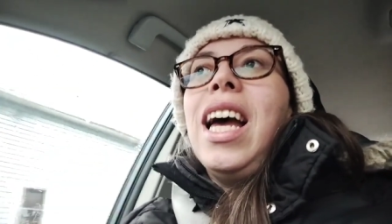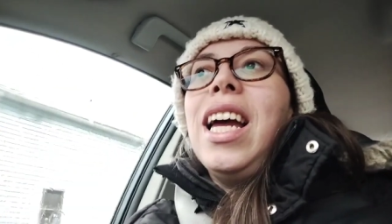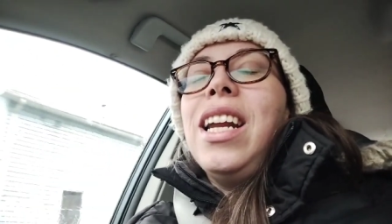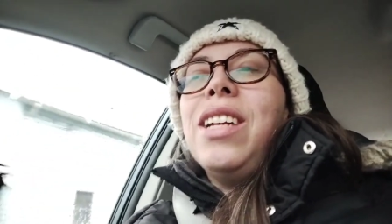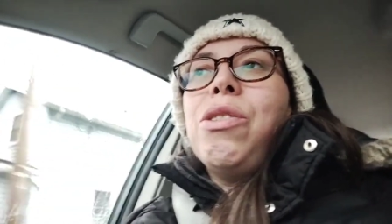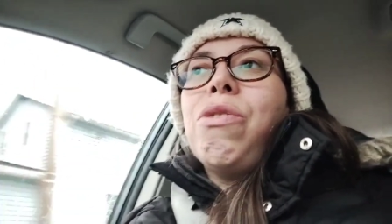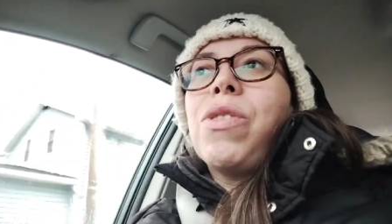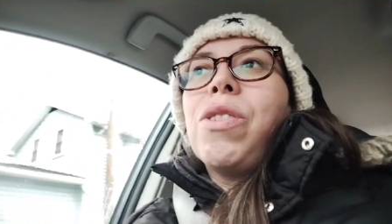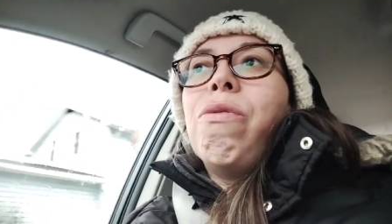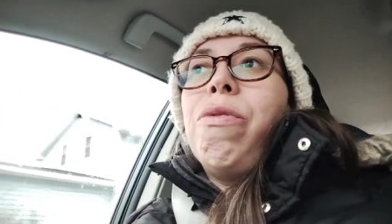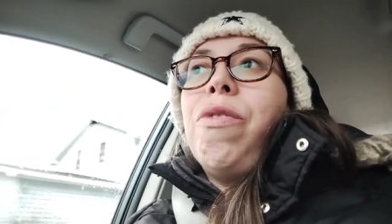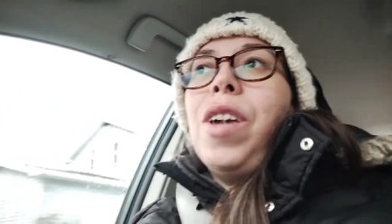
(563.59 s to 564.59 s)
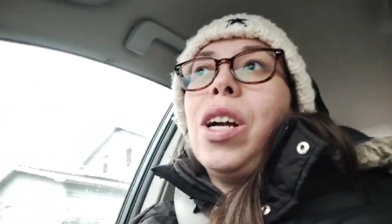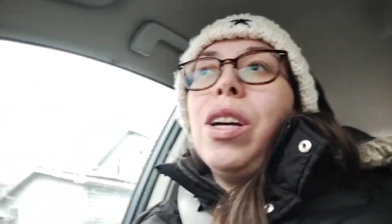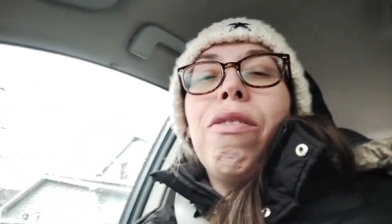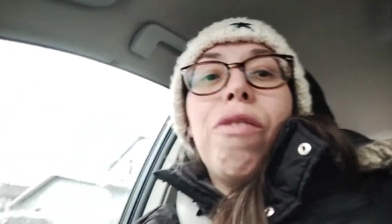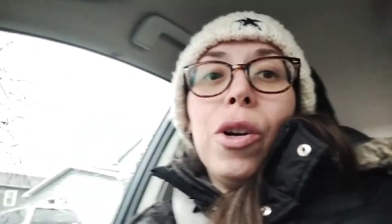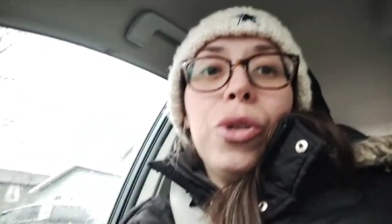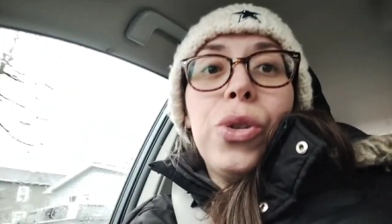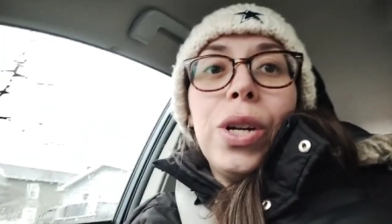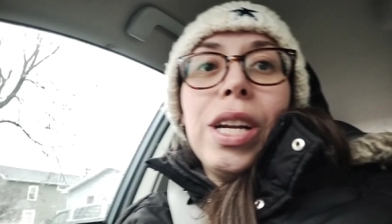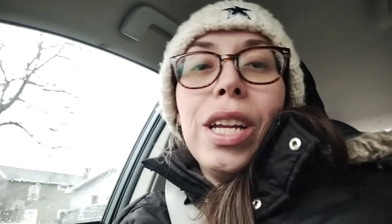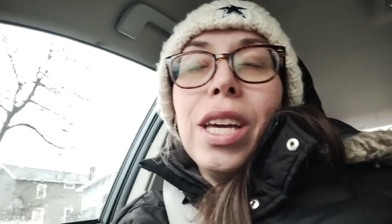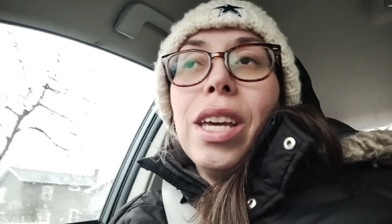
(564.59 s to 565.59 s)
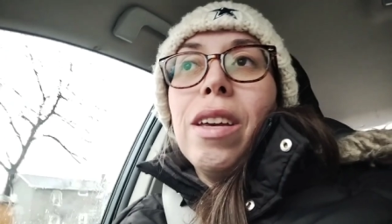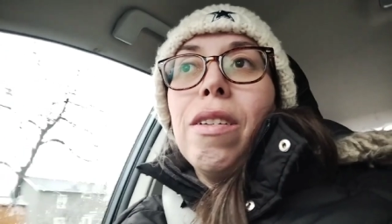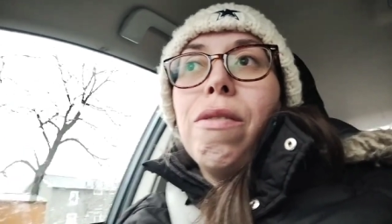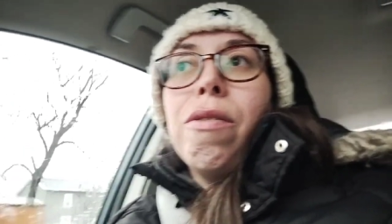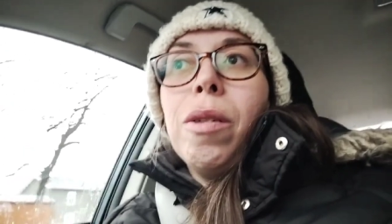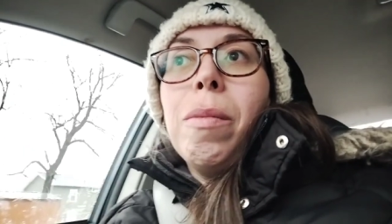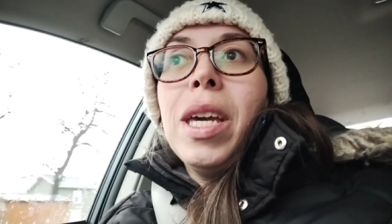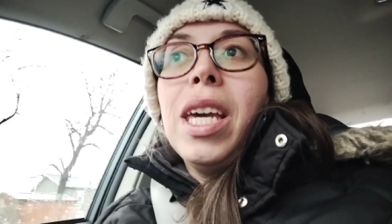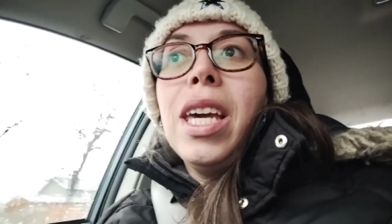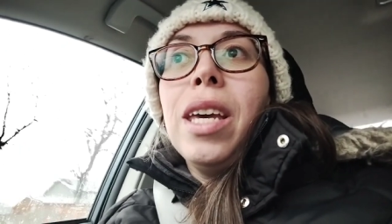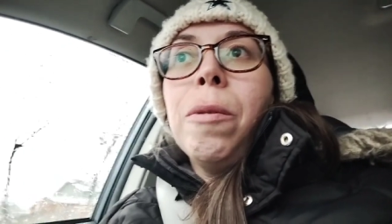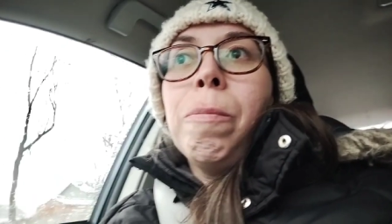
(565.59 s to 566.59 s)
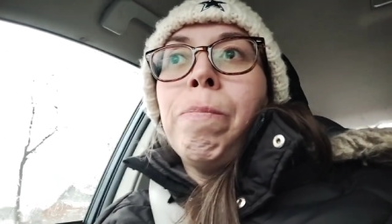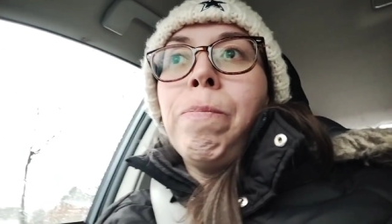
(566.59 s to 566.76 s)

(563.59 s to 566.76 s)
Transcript: and it's very frustrating for me.